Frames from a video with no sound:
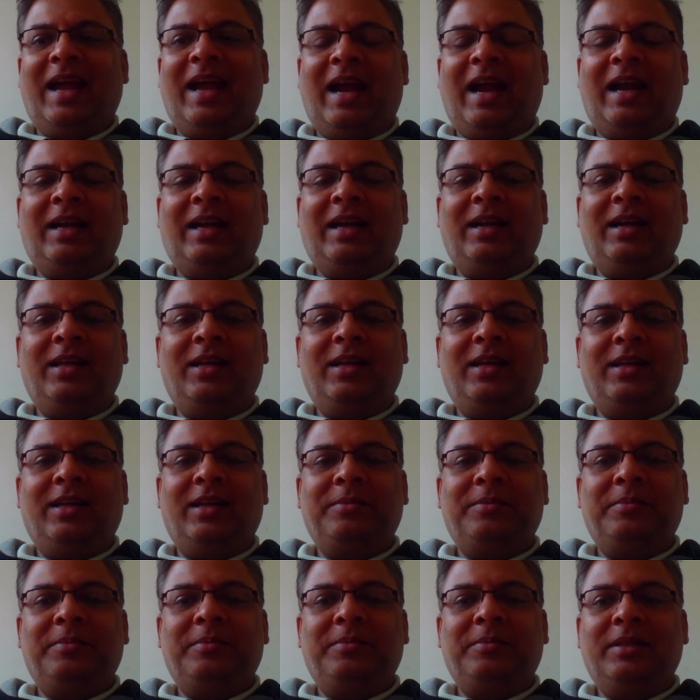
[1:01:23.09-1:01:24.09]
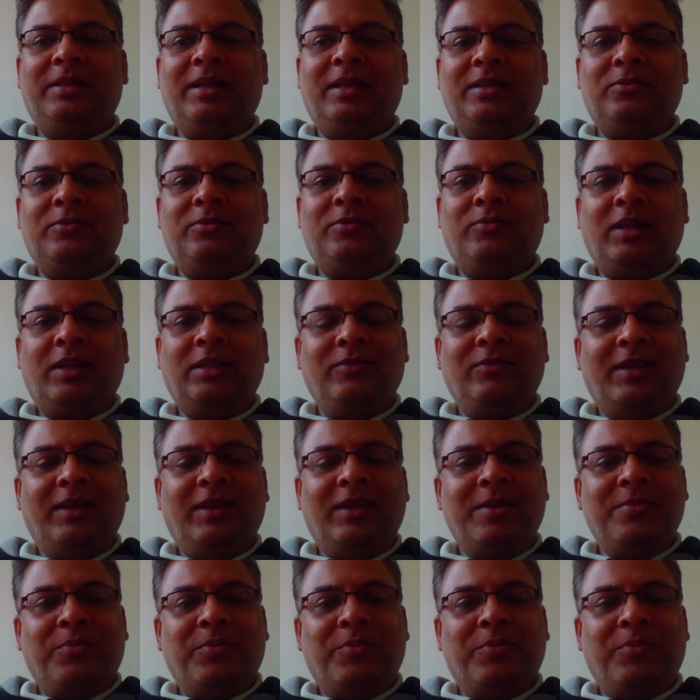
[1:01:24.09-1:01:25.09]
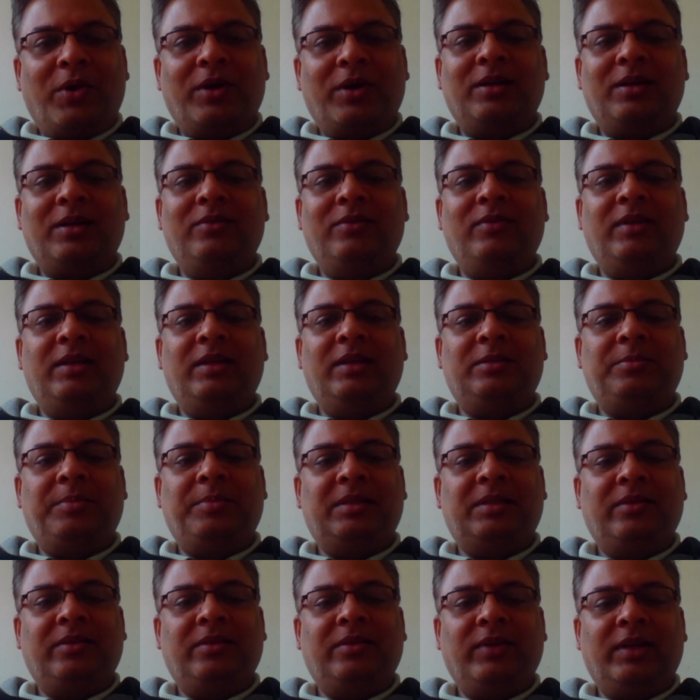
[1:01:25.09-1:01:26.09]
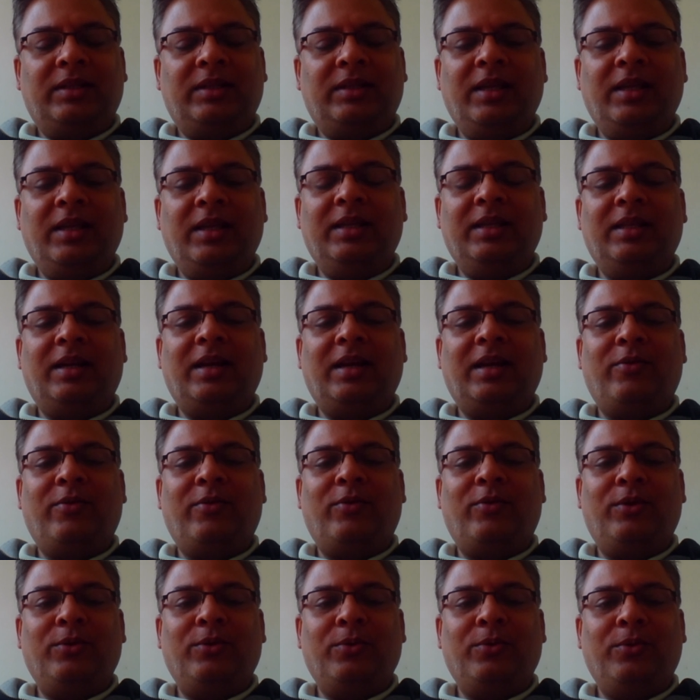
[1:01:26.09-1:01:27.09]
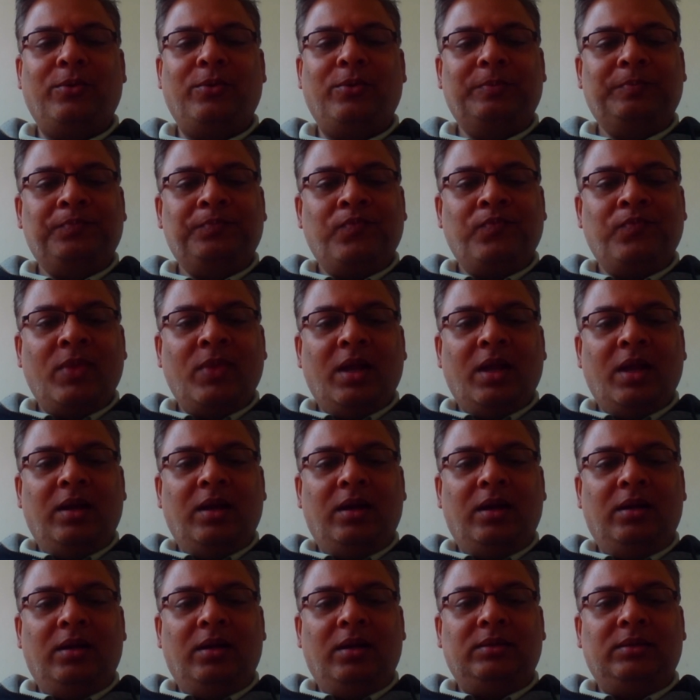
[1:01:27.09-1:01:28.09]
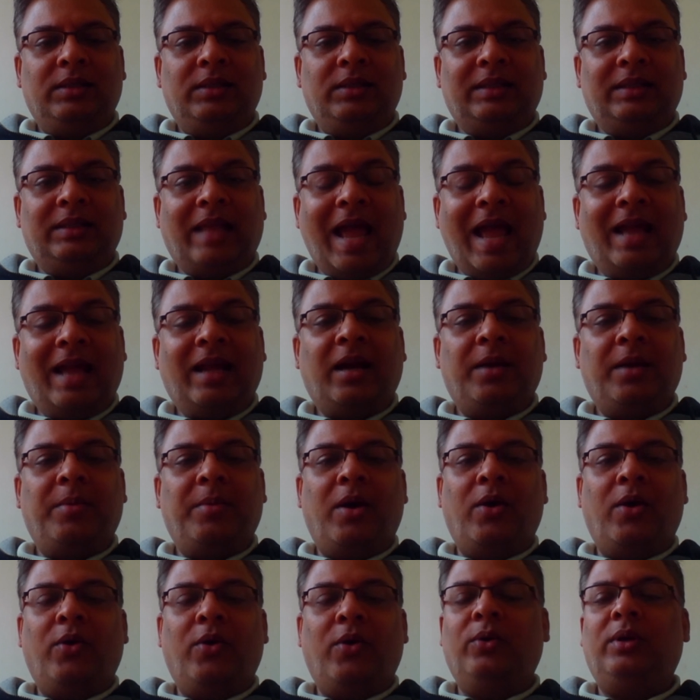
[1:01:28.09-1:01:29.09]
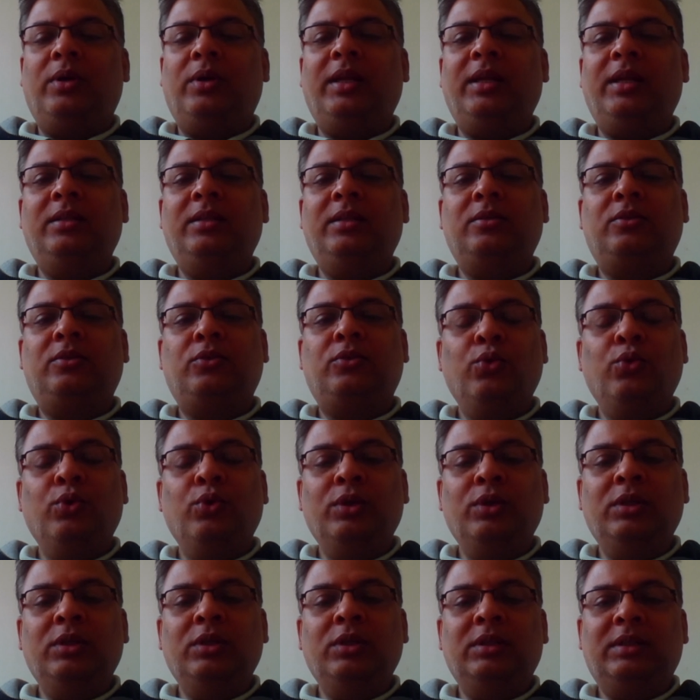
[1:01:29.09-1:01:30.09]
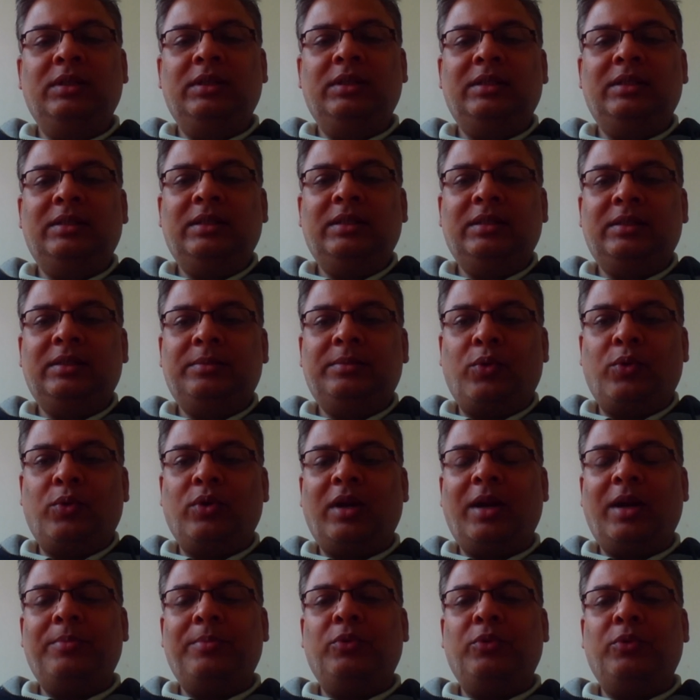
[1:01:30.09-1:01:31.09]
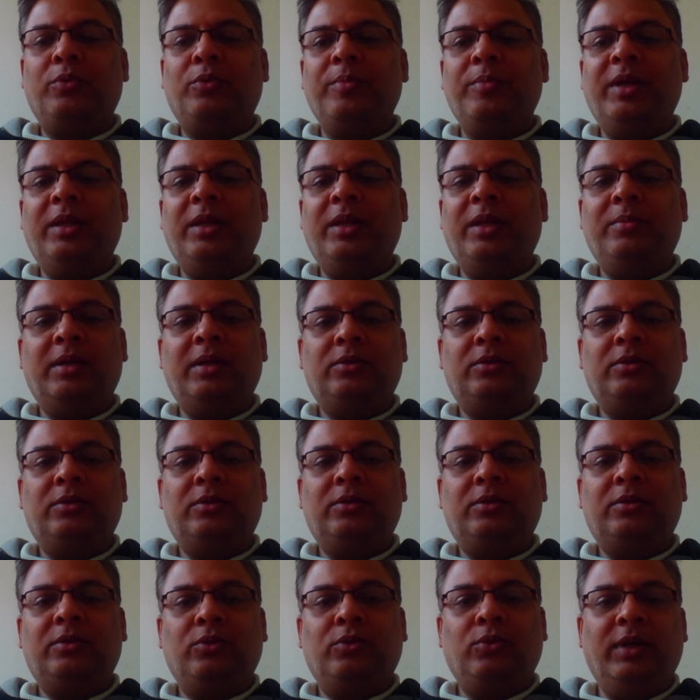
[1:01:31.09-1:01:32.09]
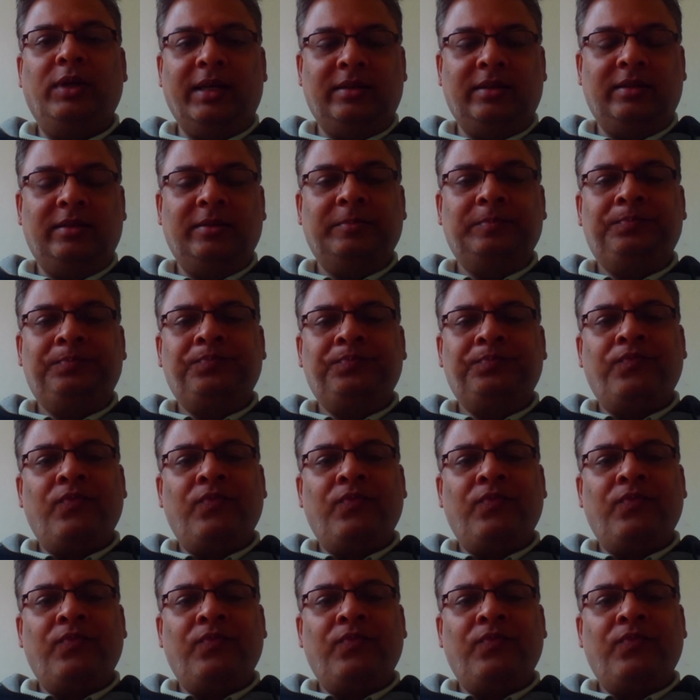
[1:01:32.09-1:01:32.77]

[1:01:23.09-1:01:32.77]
And there's one very important, very specific thing that I want to say thank about. In schools, this program took me in my school days.